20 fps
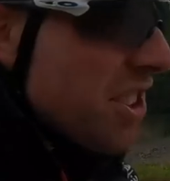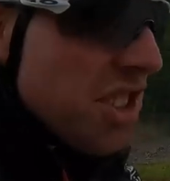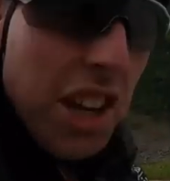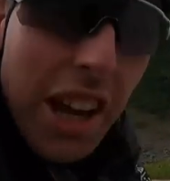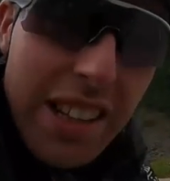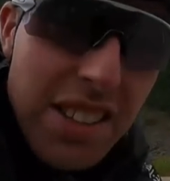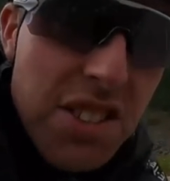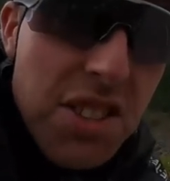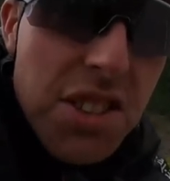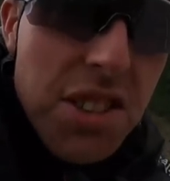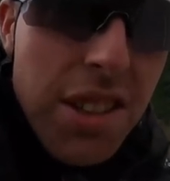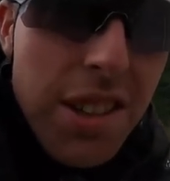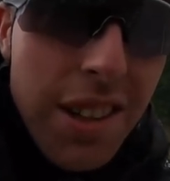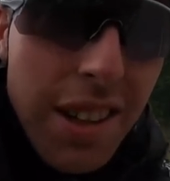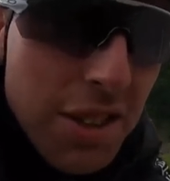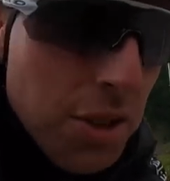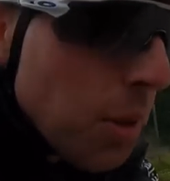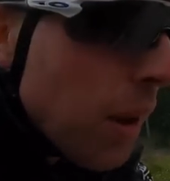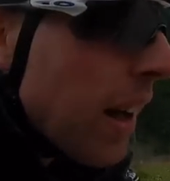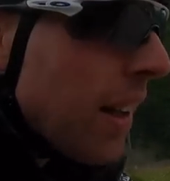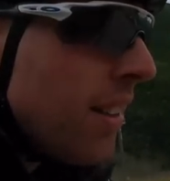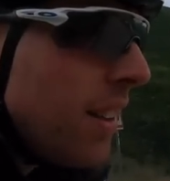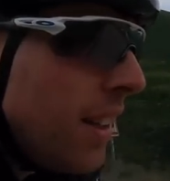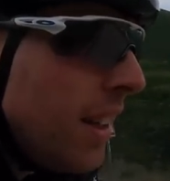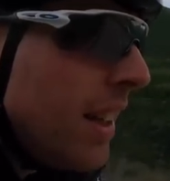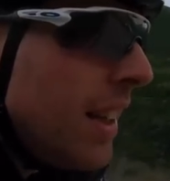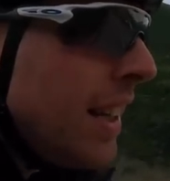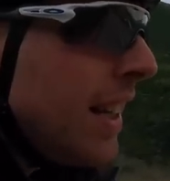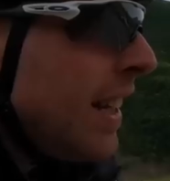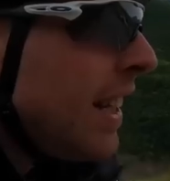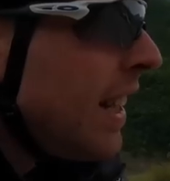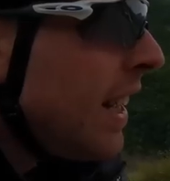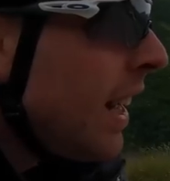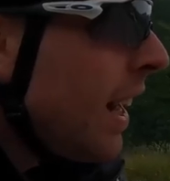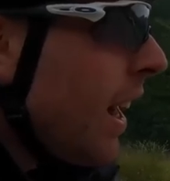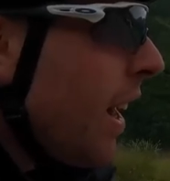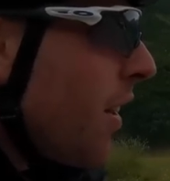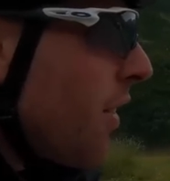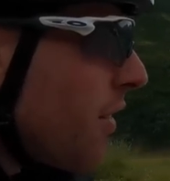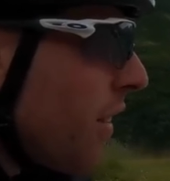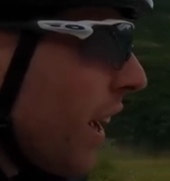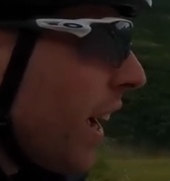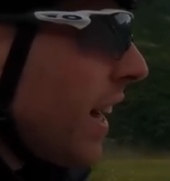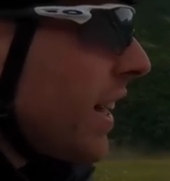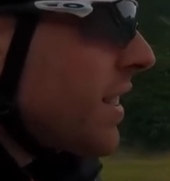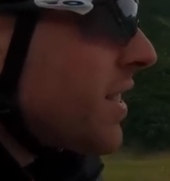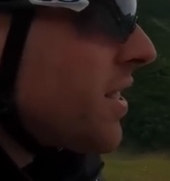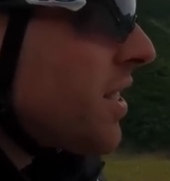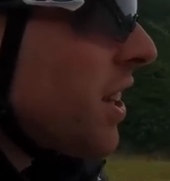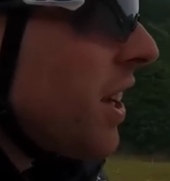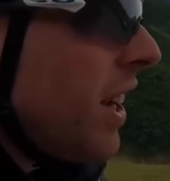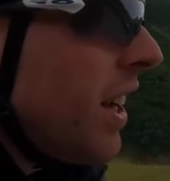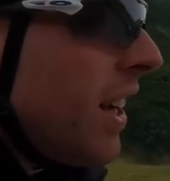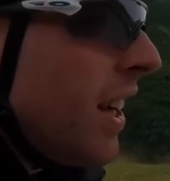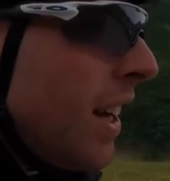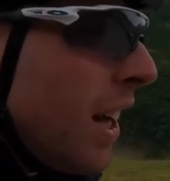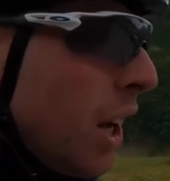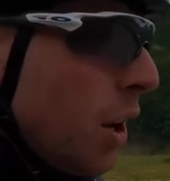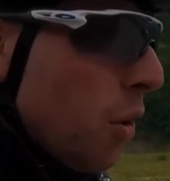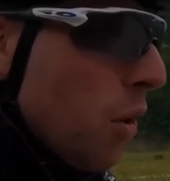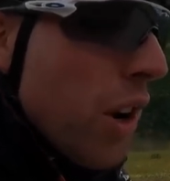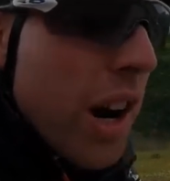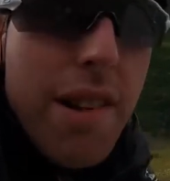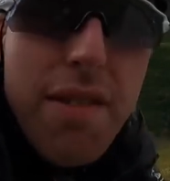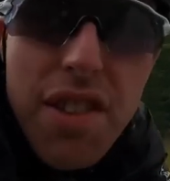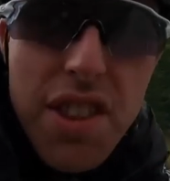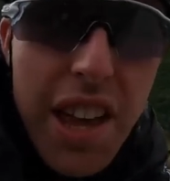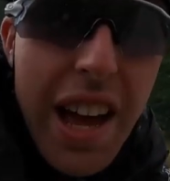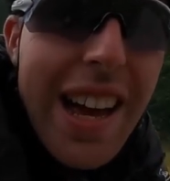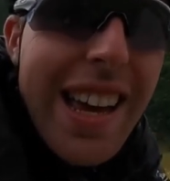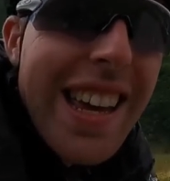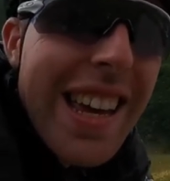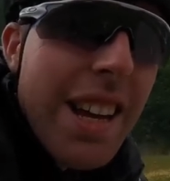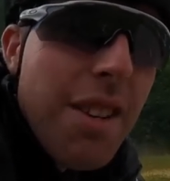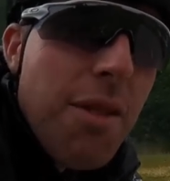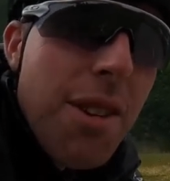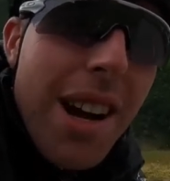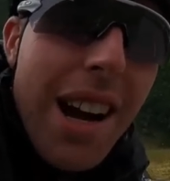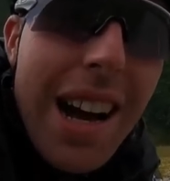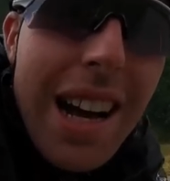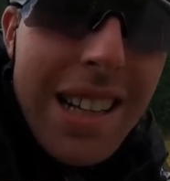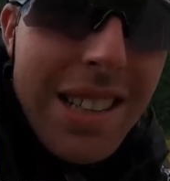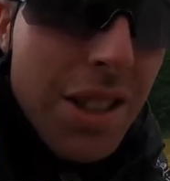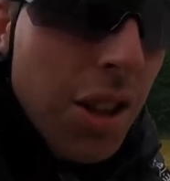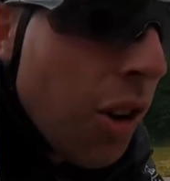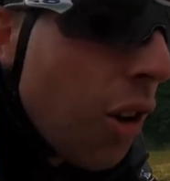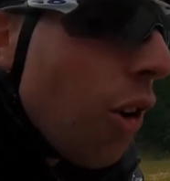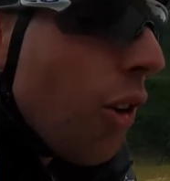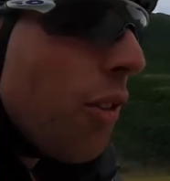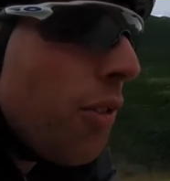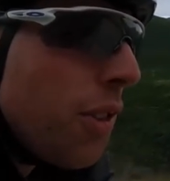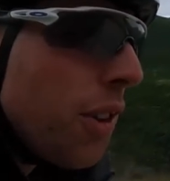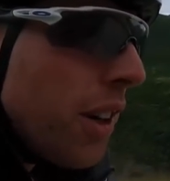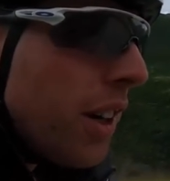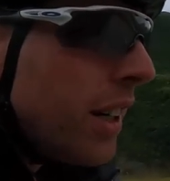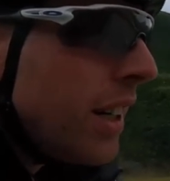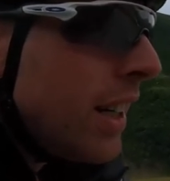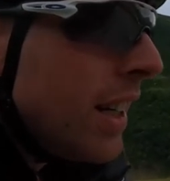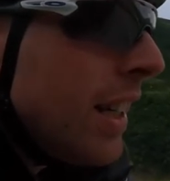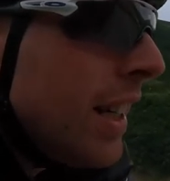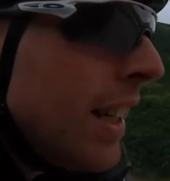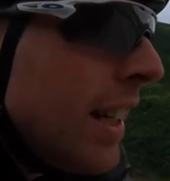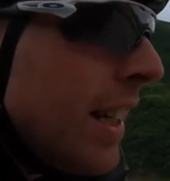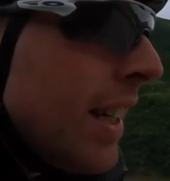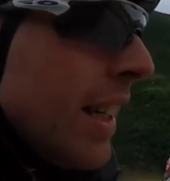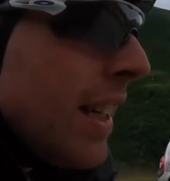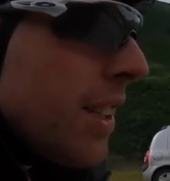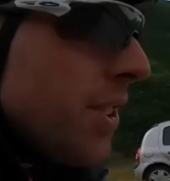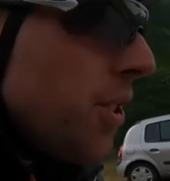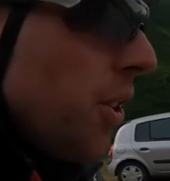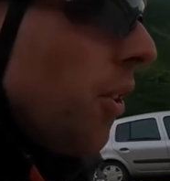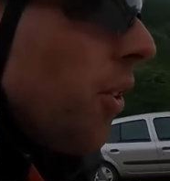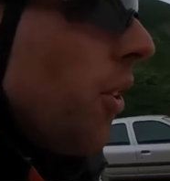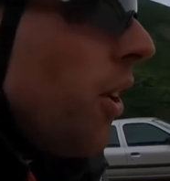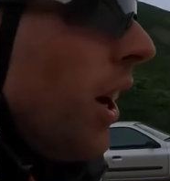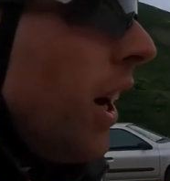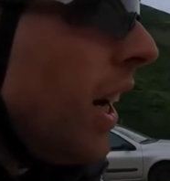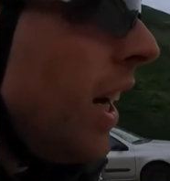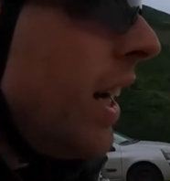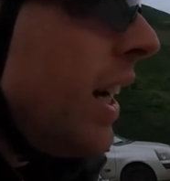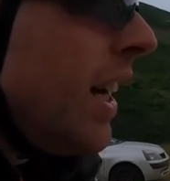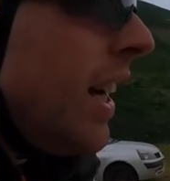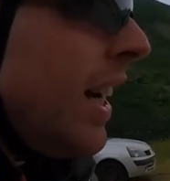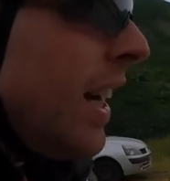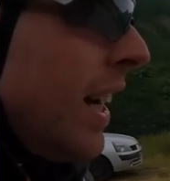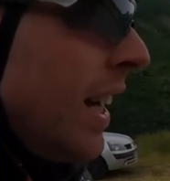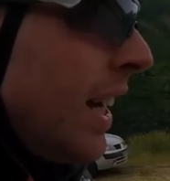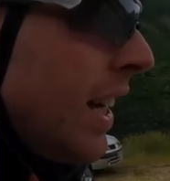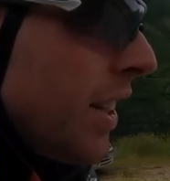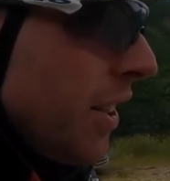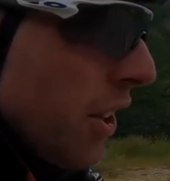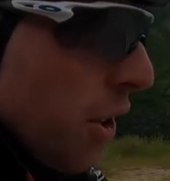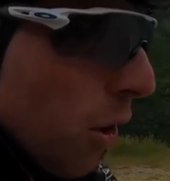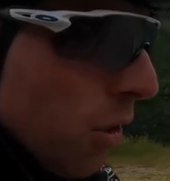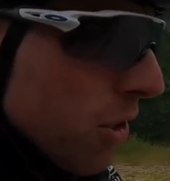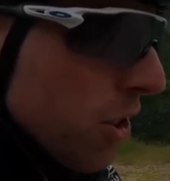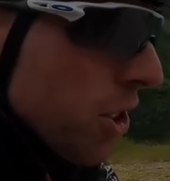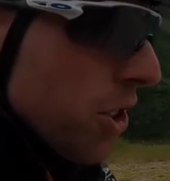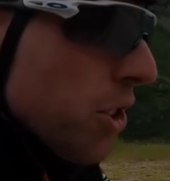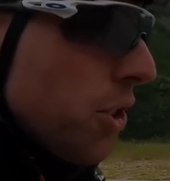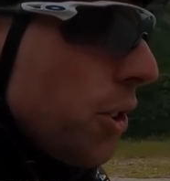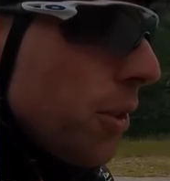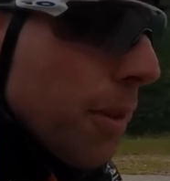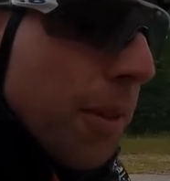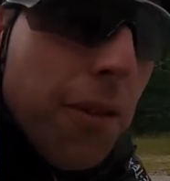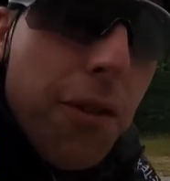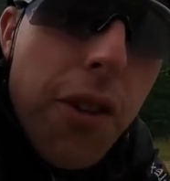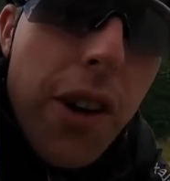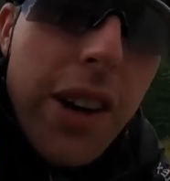descents as well, that wherever that area has to offer. So they don't just do them in